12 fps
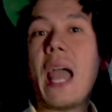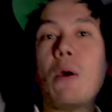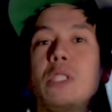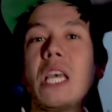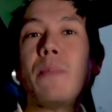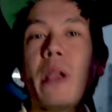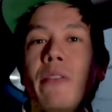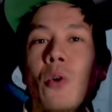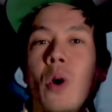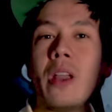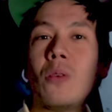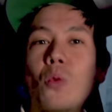Hey, what's up
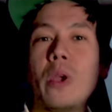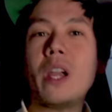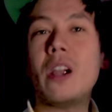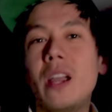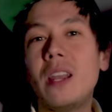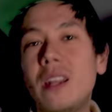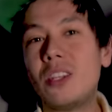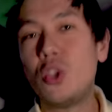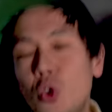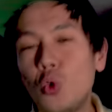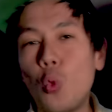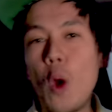everyone? We are headed
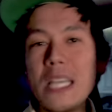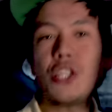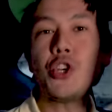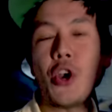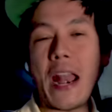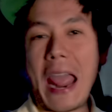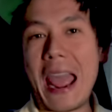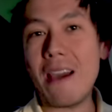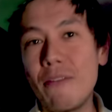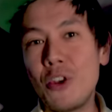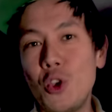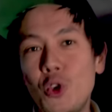to Western
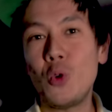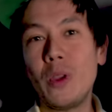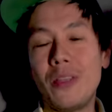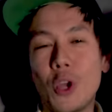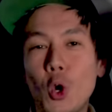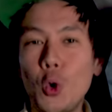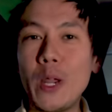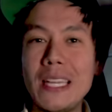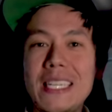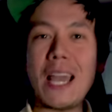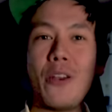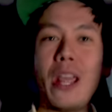Avenue in the
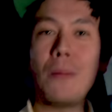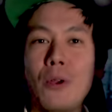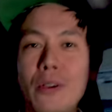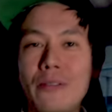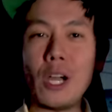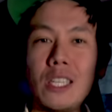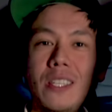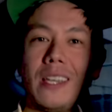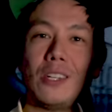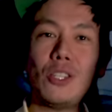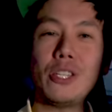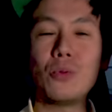Koreatown neighborhood of Los
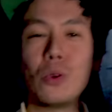Angeles.